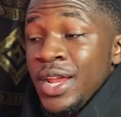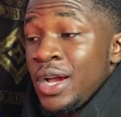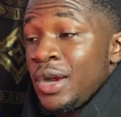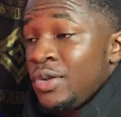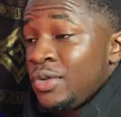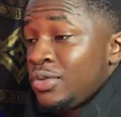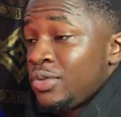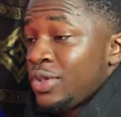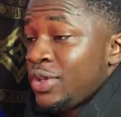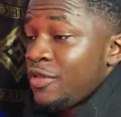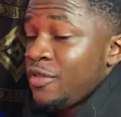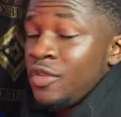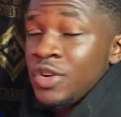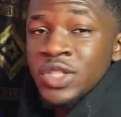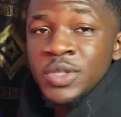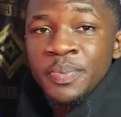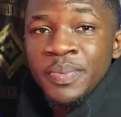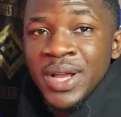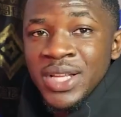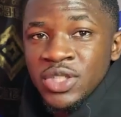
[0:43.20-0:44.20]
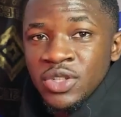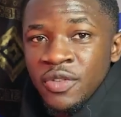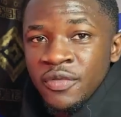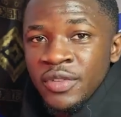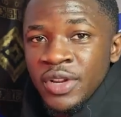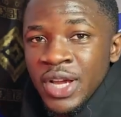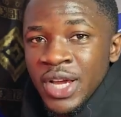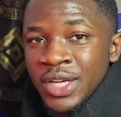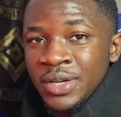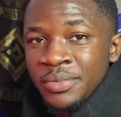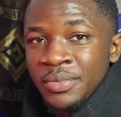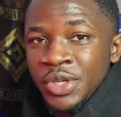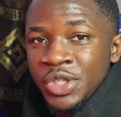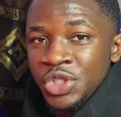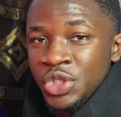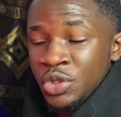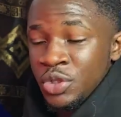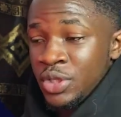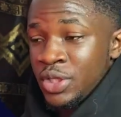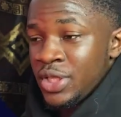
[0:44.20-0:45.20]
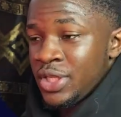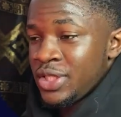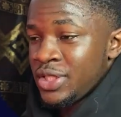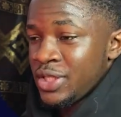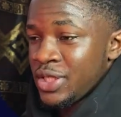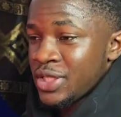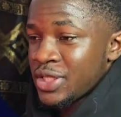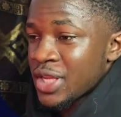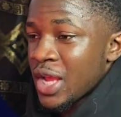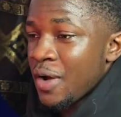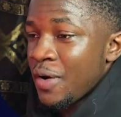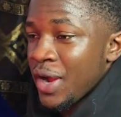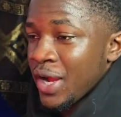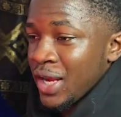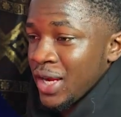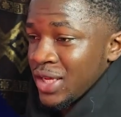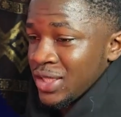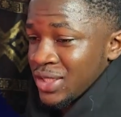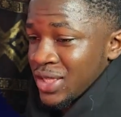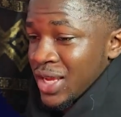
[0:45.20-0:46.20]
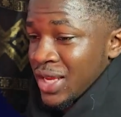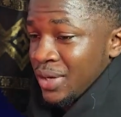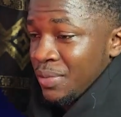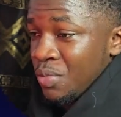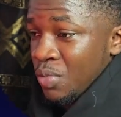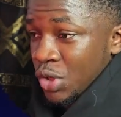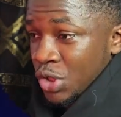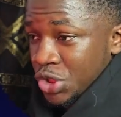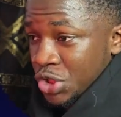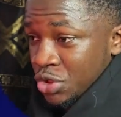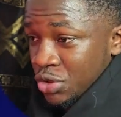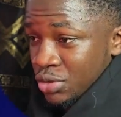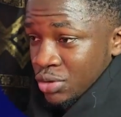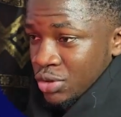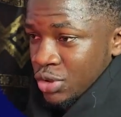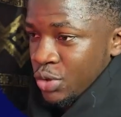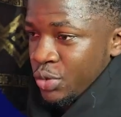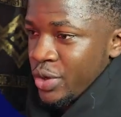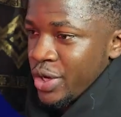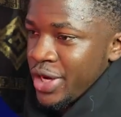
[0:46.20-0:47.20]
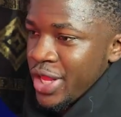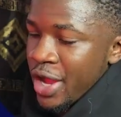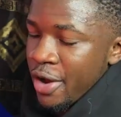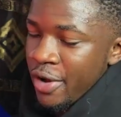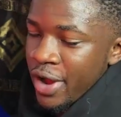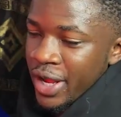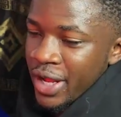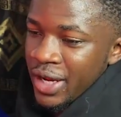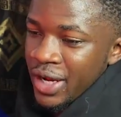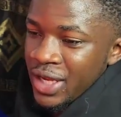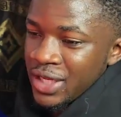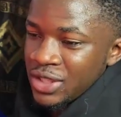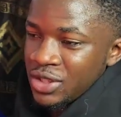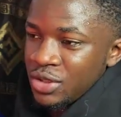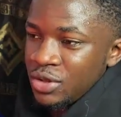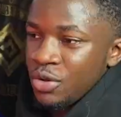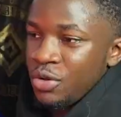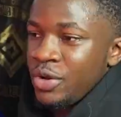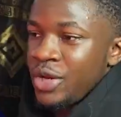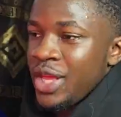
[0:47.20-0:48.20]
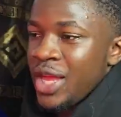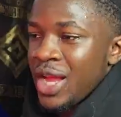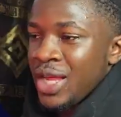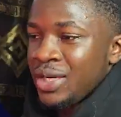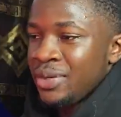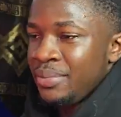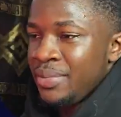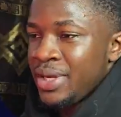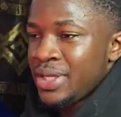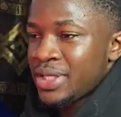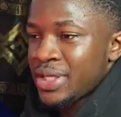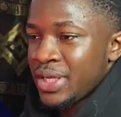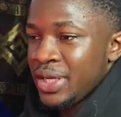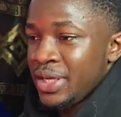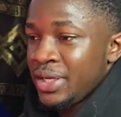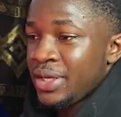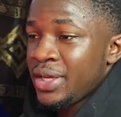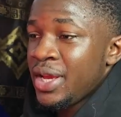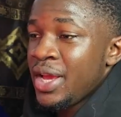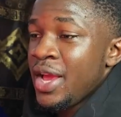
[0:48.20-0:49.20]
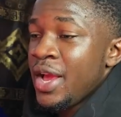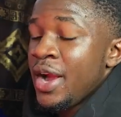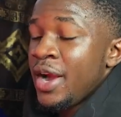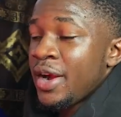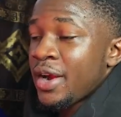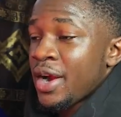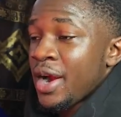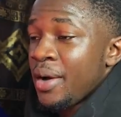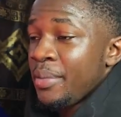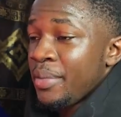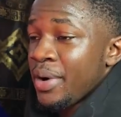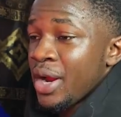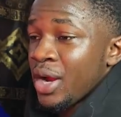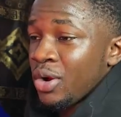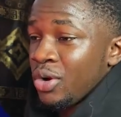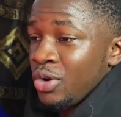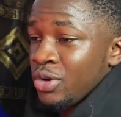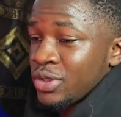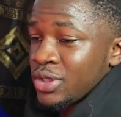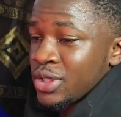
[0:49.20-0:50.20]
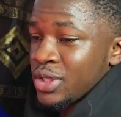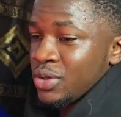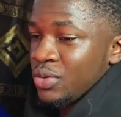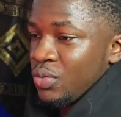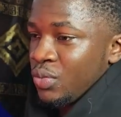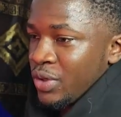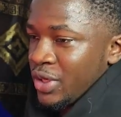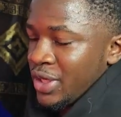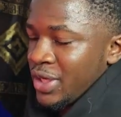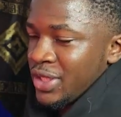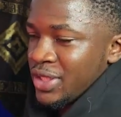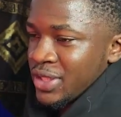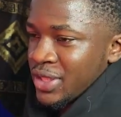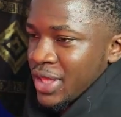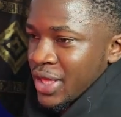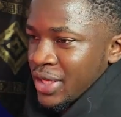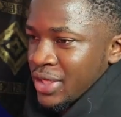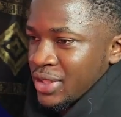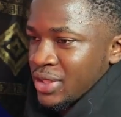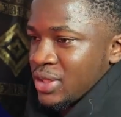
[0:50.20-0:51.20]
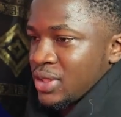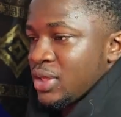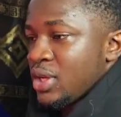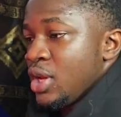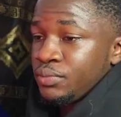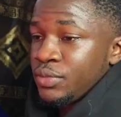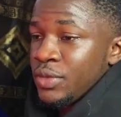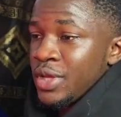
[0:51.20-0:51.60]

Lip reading: Now, the first part of the animation is this hourglass animation, the way the hourglass slowly animates in a camera cut with this text.